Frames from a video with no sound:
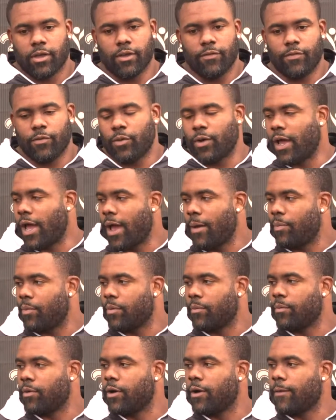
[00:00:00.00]
if it would
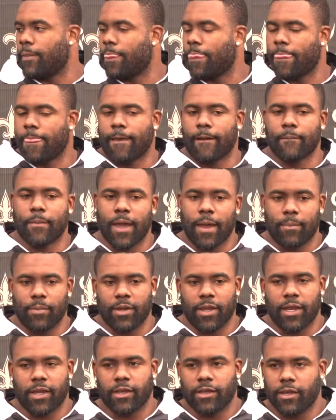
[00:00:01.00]
happen, but I'm
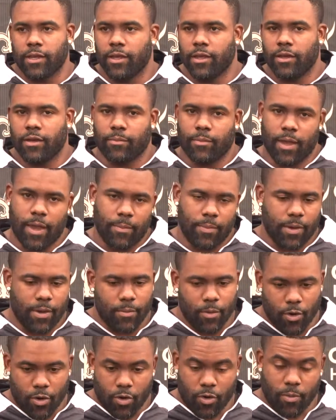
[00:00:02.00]
happy that it did. I'm happy
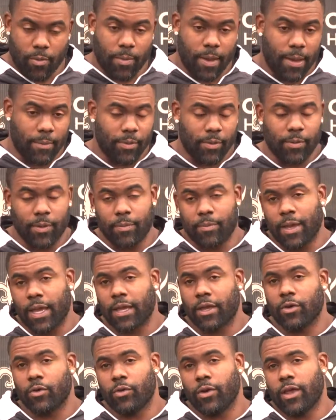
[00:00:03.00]
I'm home. I'm happy to be
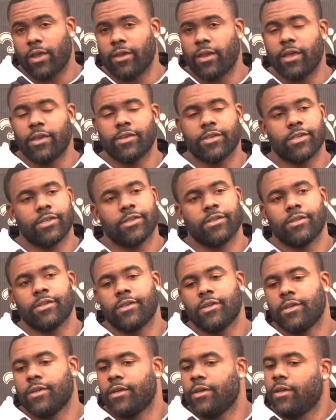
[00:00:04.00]
back in Who Dat Nation.
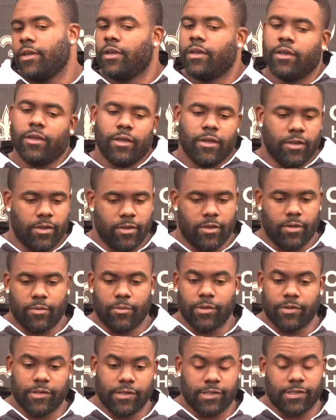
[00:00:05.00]

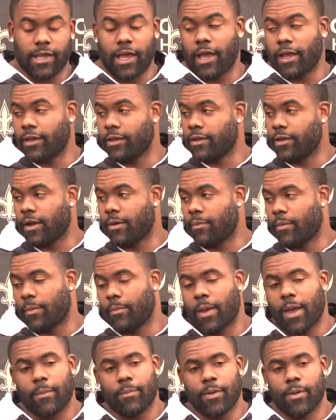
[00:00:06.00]
Um, it's exciting, and I'm,
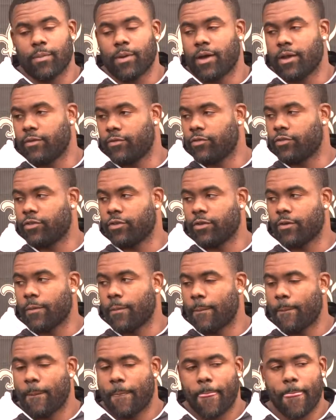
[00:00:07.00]
I'm happy about it for sure.
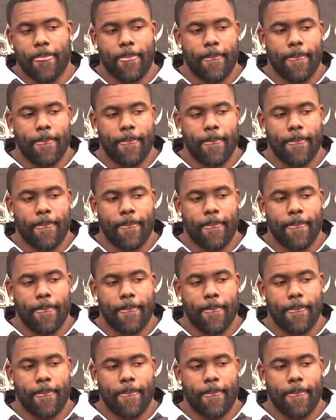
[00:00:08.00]
Well,